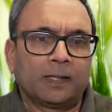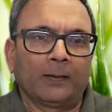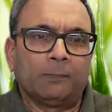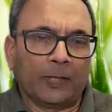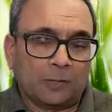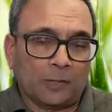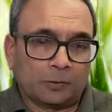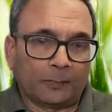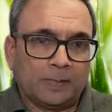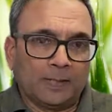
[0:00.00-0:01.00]
because
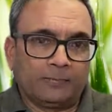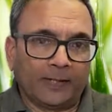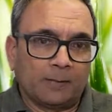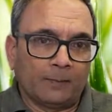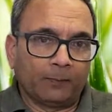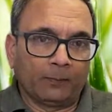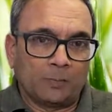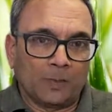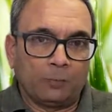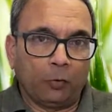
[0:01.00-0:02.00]
of the freedom
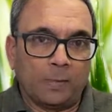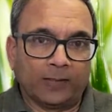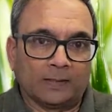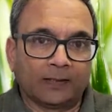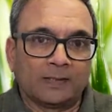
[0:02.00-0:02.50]
movement